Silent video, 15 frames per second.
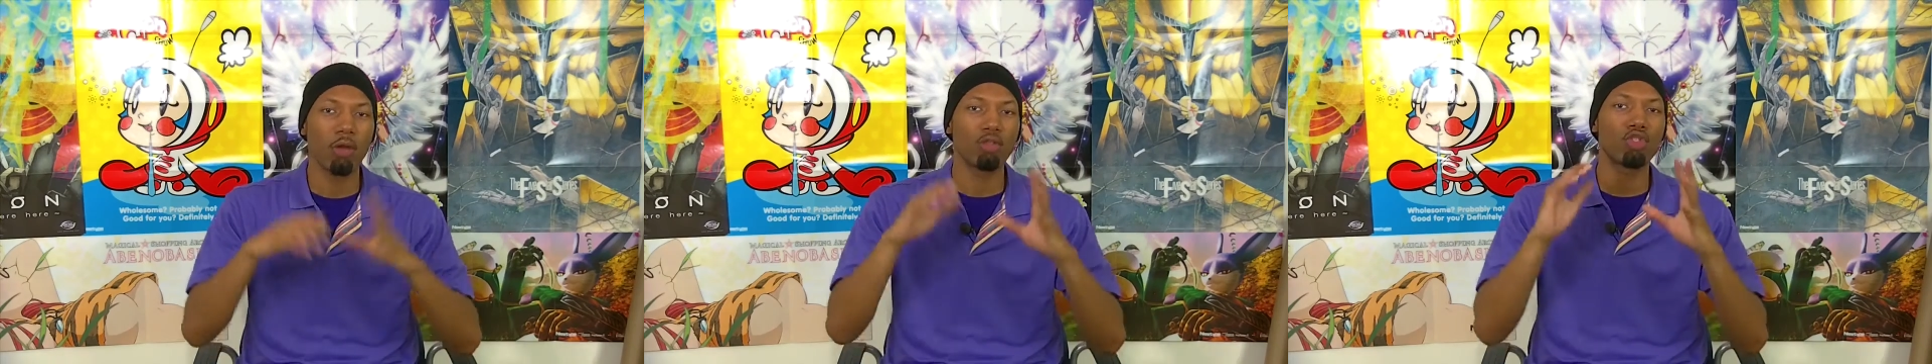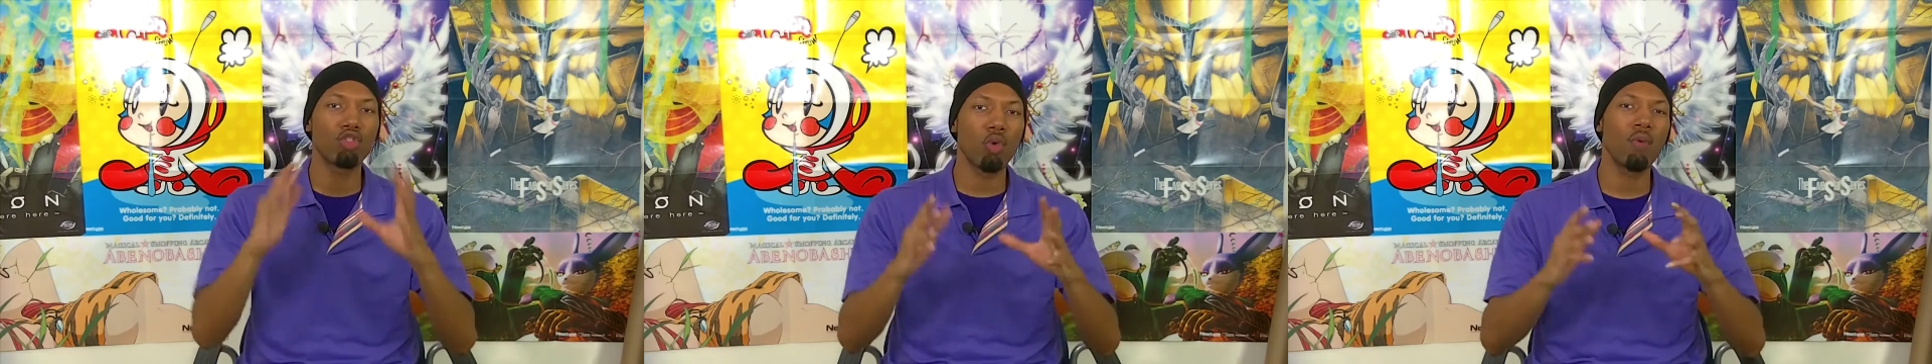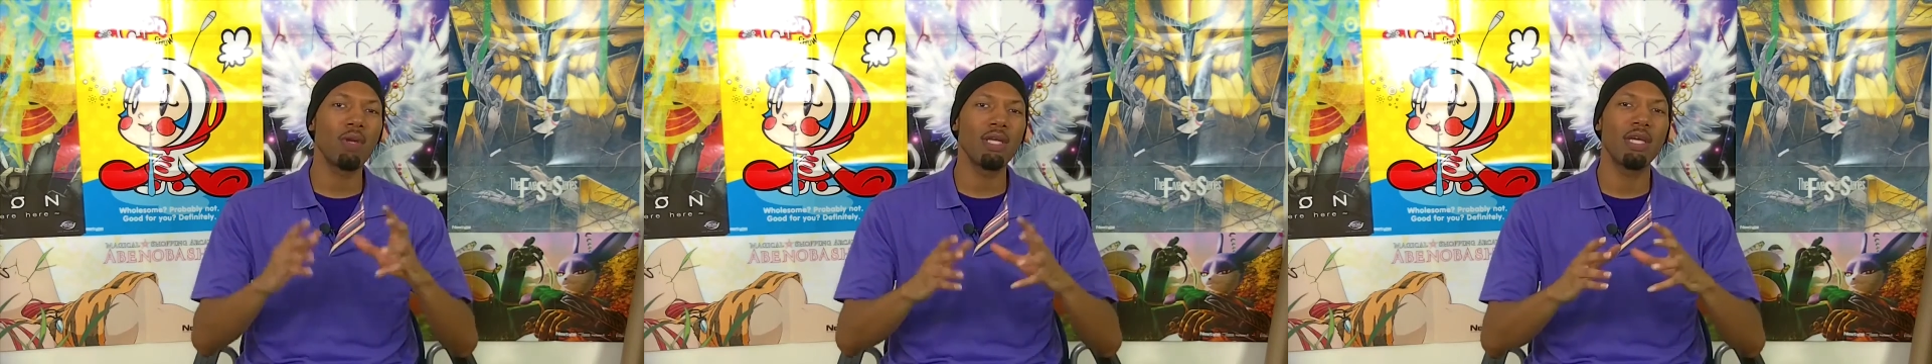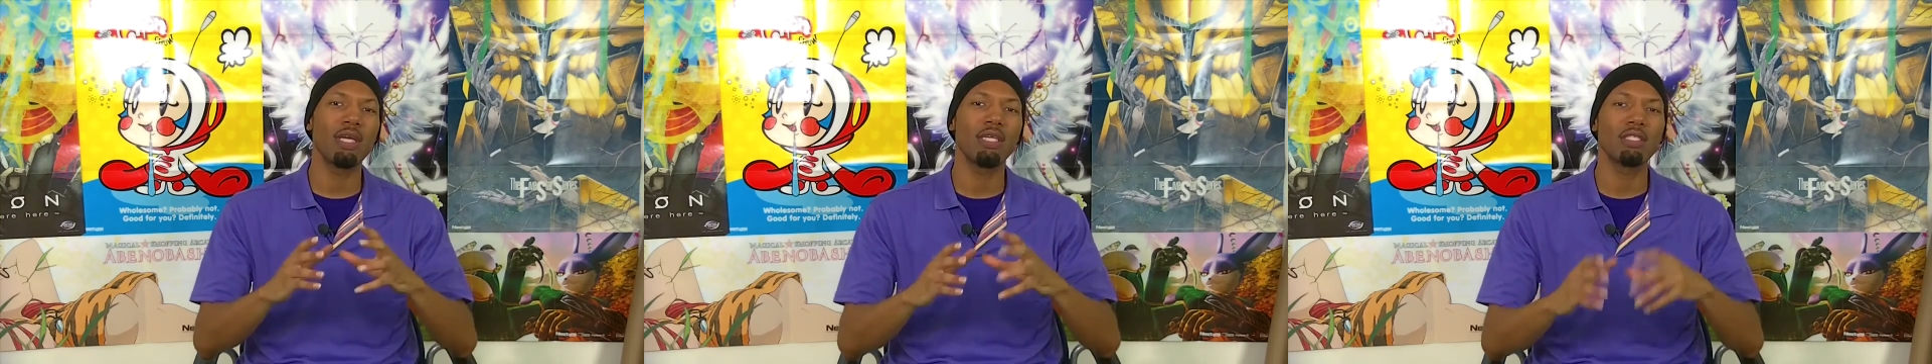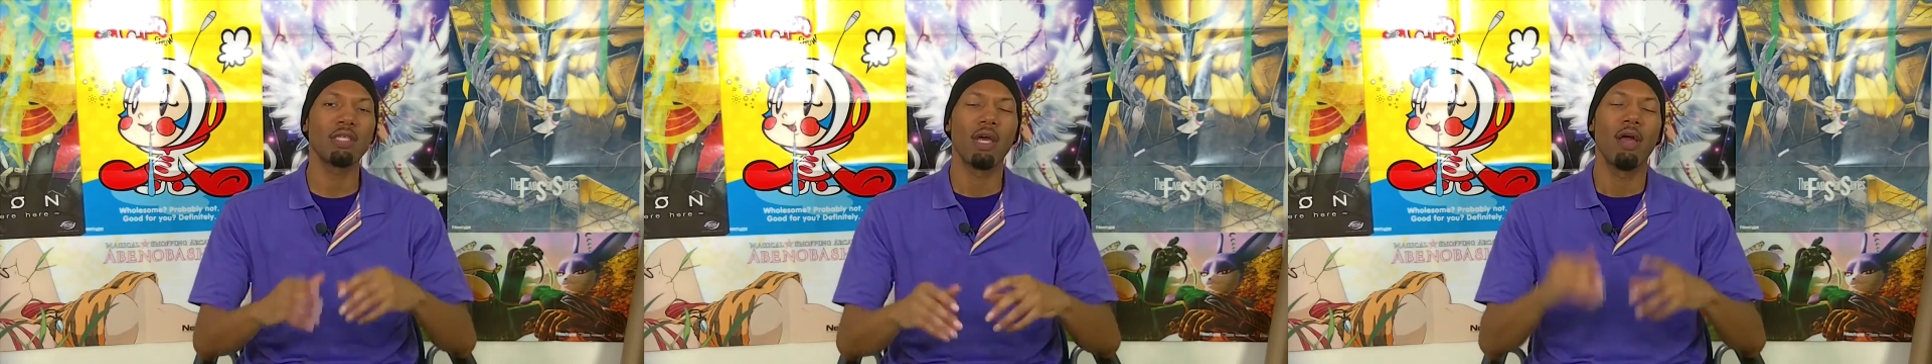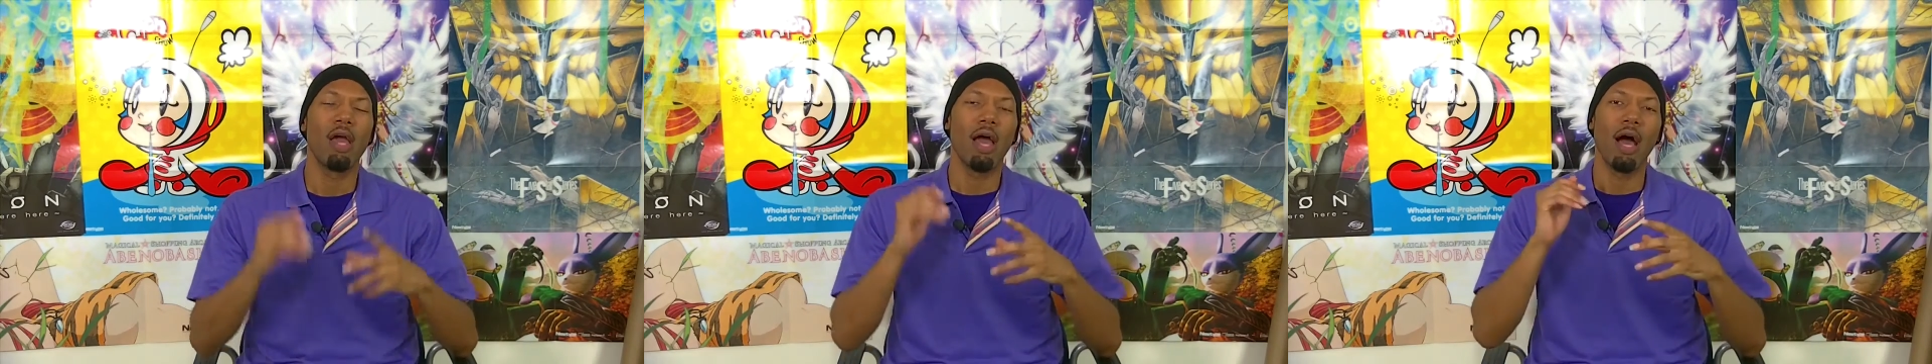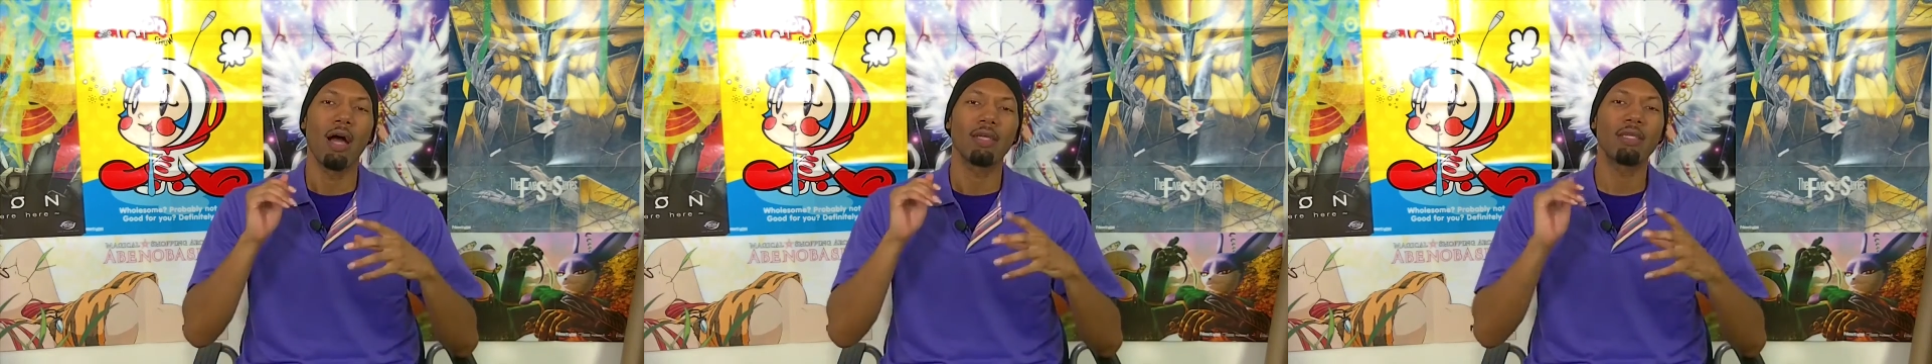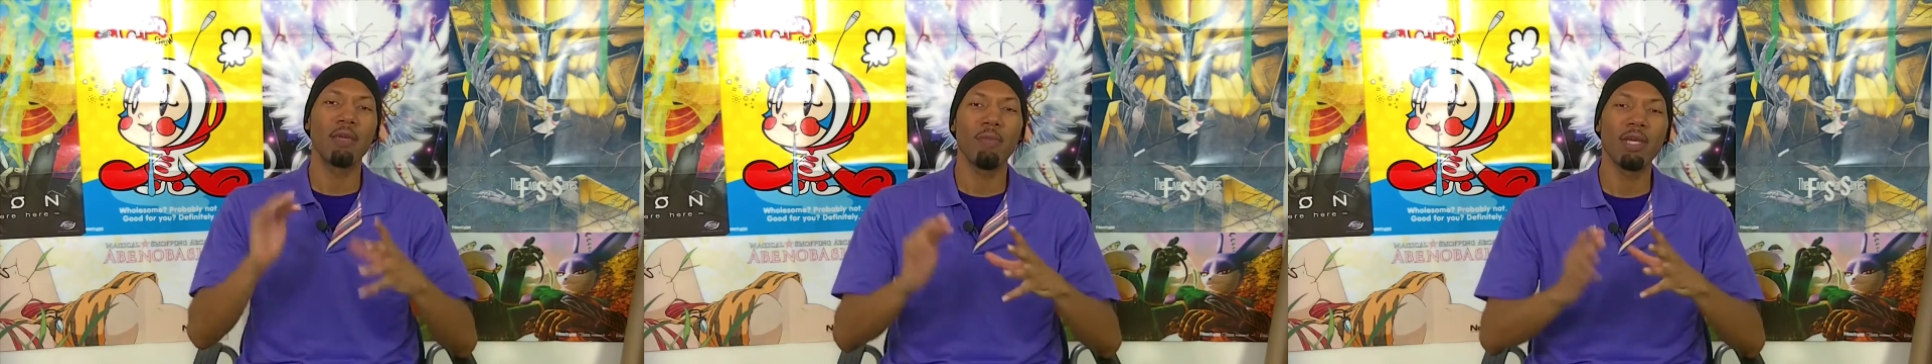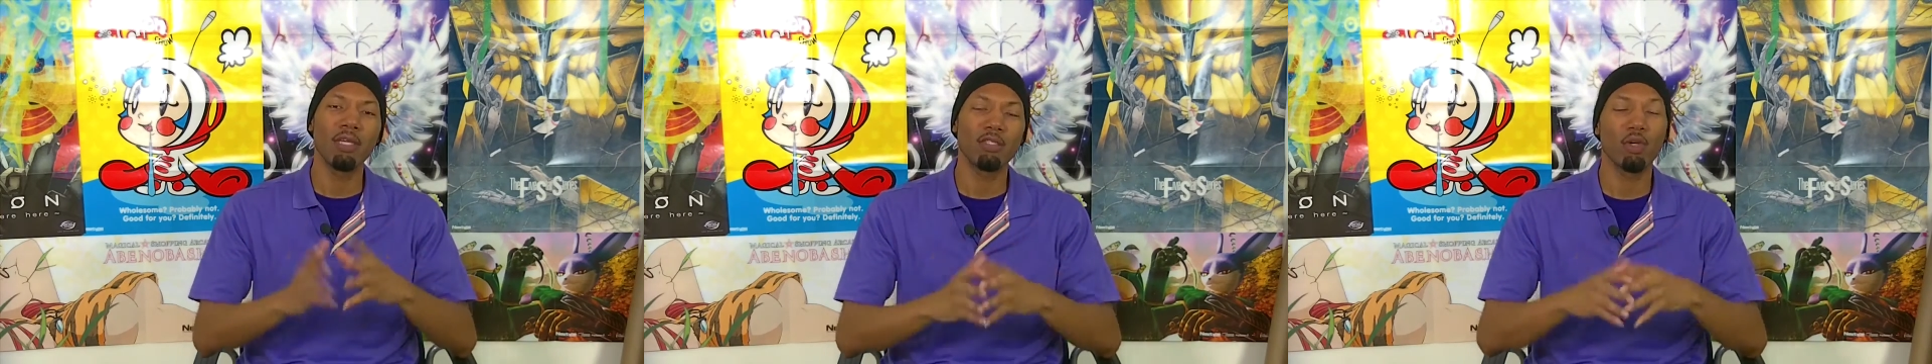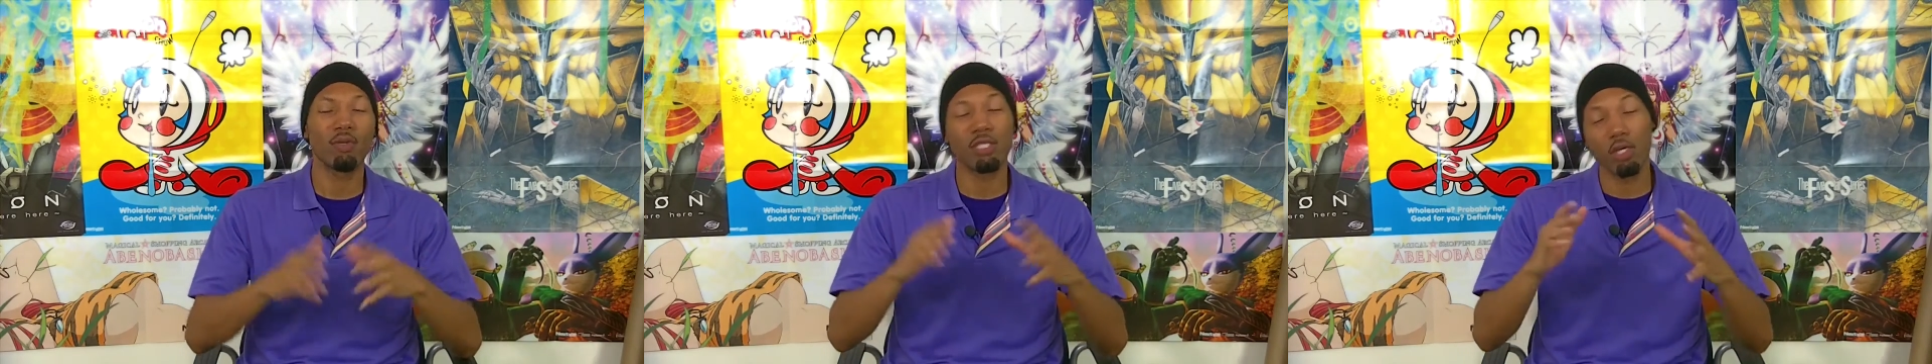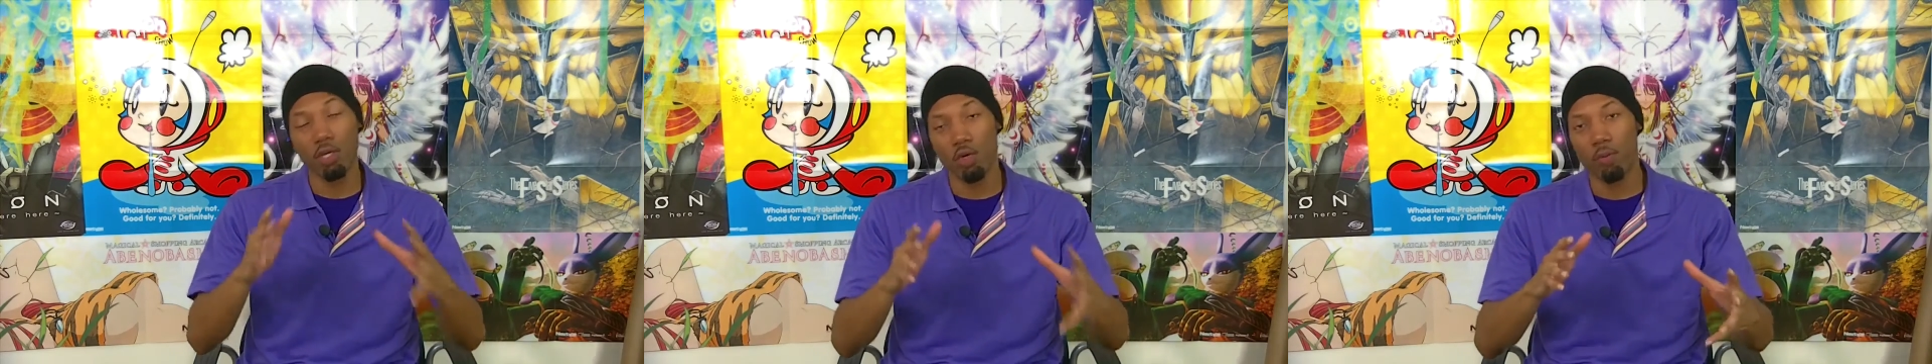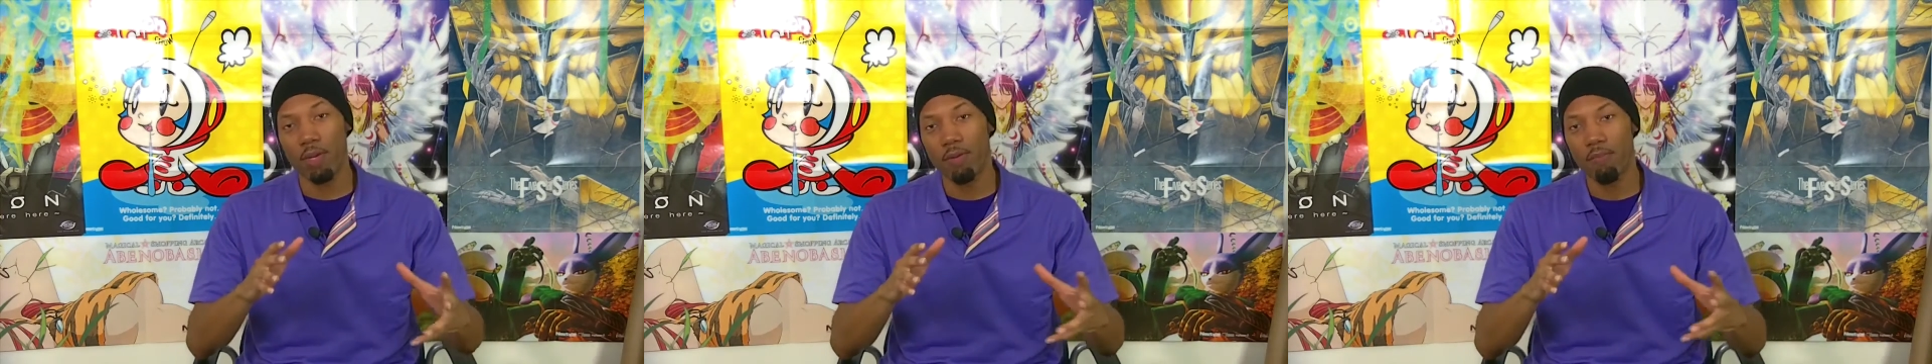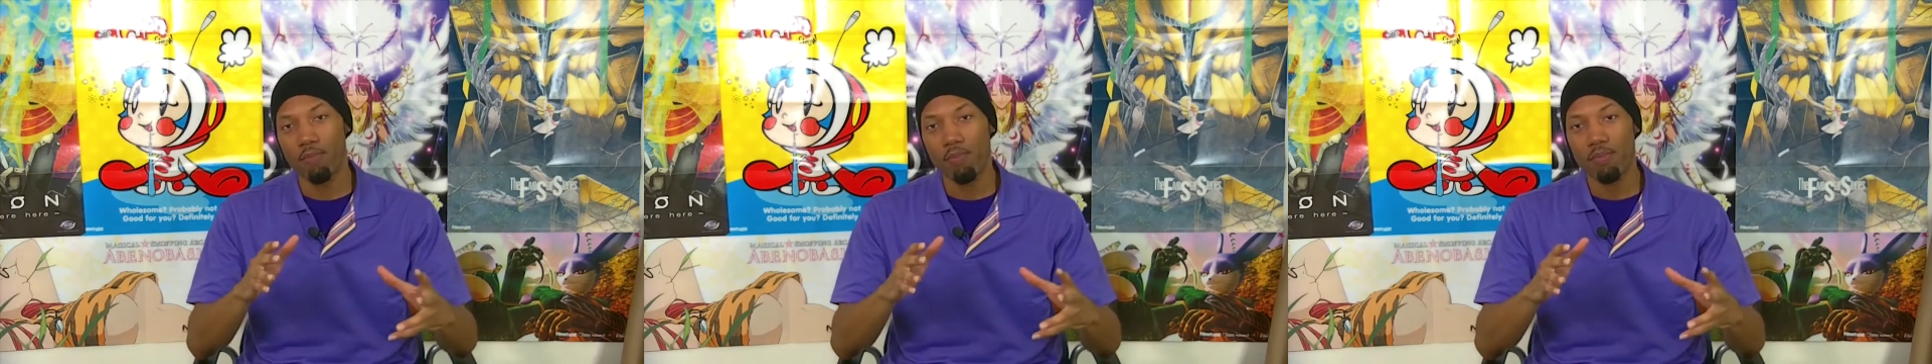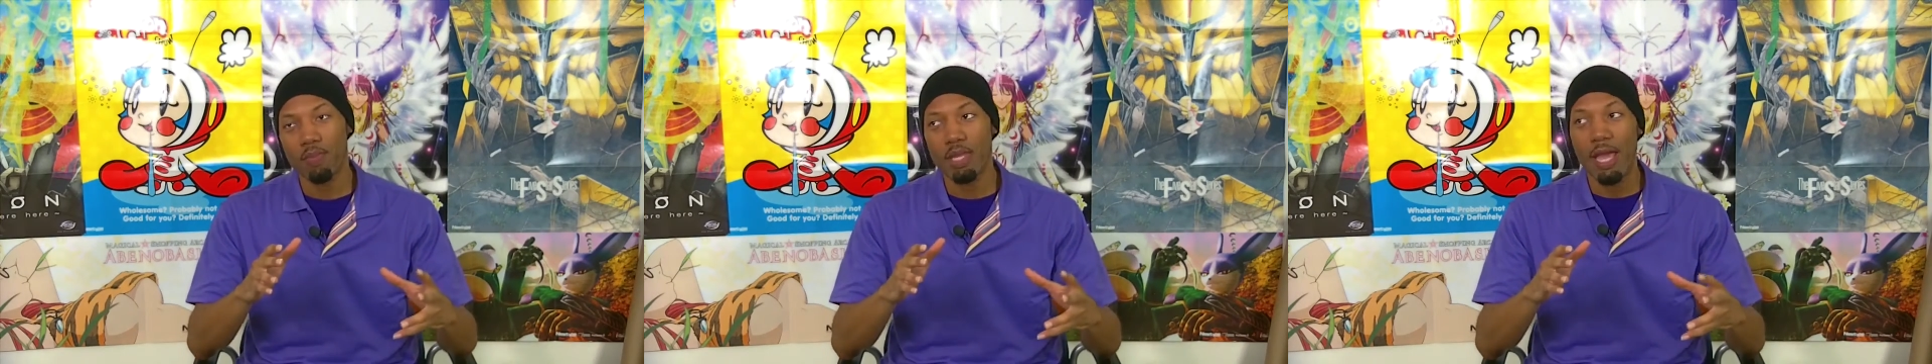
Now, the story is, Kimihito is a human,